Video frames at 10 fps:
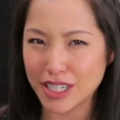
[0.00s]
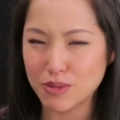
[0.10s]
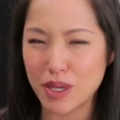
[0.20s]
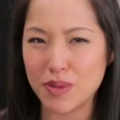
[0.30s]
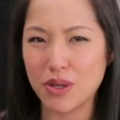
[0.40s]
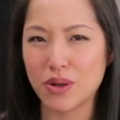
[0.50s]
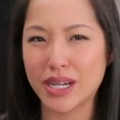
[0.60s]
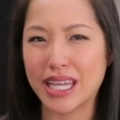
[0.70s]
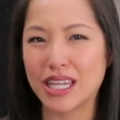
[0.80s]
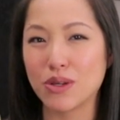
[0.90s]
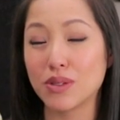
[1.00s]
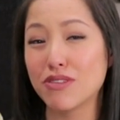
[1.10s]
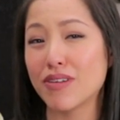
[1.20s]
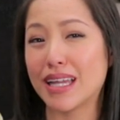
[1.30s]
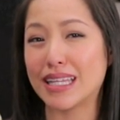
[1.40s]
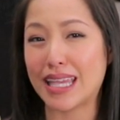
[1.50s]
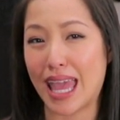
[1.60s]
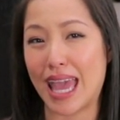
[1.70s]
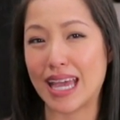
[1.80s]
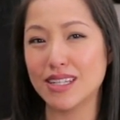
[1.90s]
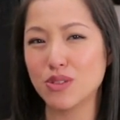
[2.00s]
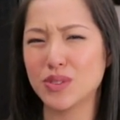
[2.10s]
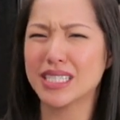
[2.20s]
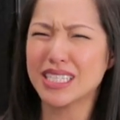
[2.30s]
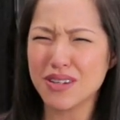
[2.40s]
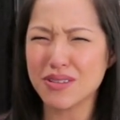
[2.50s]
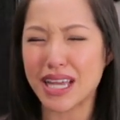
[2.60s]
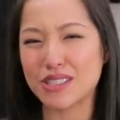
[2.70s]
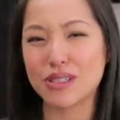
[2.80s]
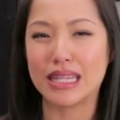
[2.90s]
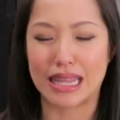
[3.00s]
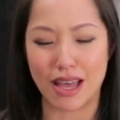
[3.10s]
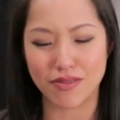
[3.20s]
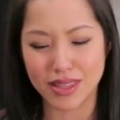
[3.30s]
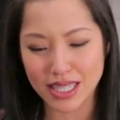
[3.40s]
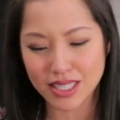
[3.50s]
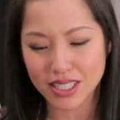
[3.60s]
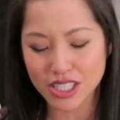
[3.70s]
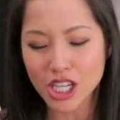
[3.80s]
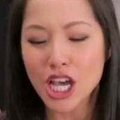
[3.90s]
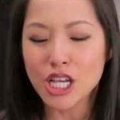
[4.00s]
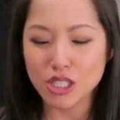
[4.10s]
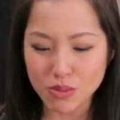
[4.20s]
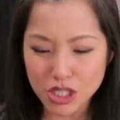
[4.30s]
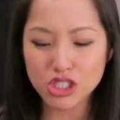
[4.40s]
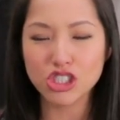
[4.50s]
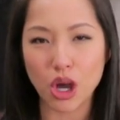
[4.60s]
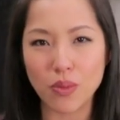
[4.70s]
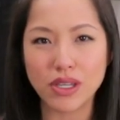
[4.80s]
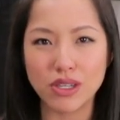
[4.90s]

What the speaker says: fresh baby corn, I can only find canned, which I don't actually love in this dish. So I'm just showing